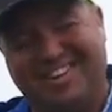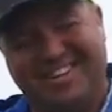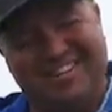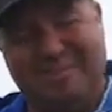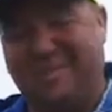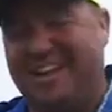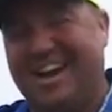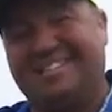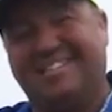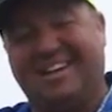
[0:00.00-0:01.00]
You know,
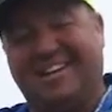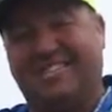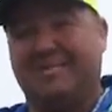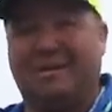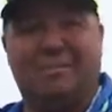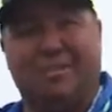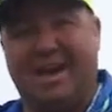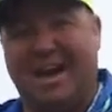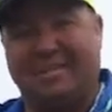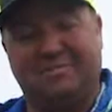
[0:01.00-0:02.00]
Mille Lake has been a
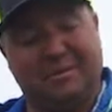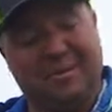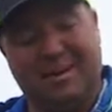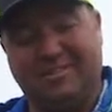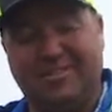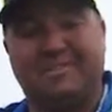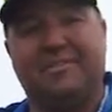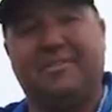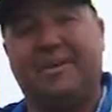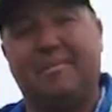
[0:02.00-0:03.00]
blast regardless.
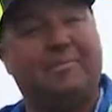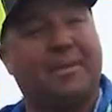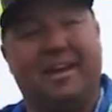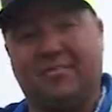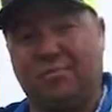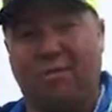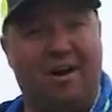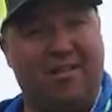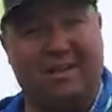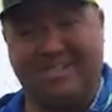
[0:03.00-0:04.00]
If you come up to catch
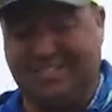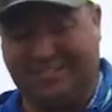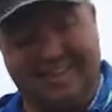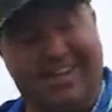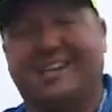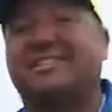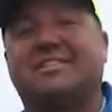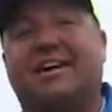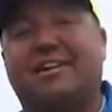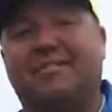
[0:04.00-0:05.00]
walleyes, you're going to catch a
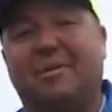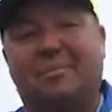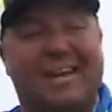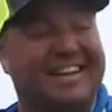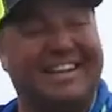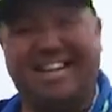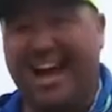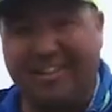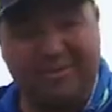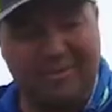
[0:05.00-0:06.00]
ton of them in a
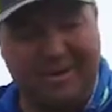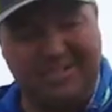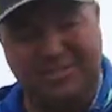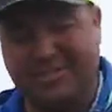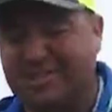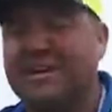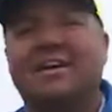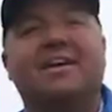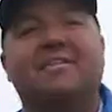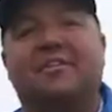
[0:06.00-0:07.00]
lot of locations.
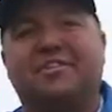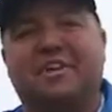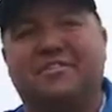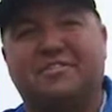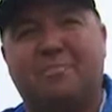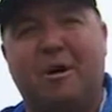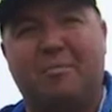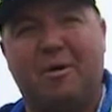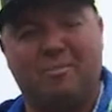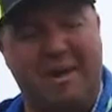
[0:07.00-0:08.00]
If you're chasing
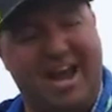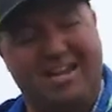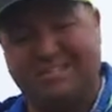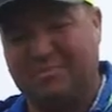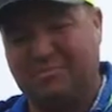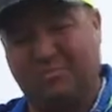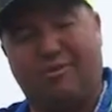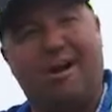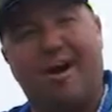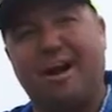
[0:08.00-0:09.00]
smallmouth bass, it's
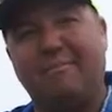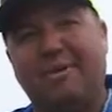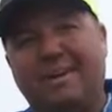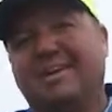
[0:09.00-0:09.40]
prime.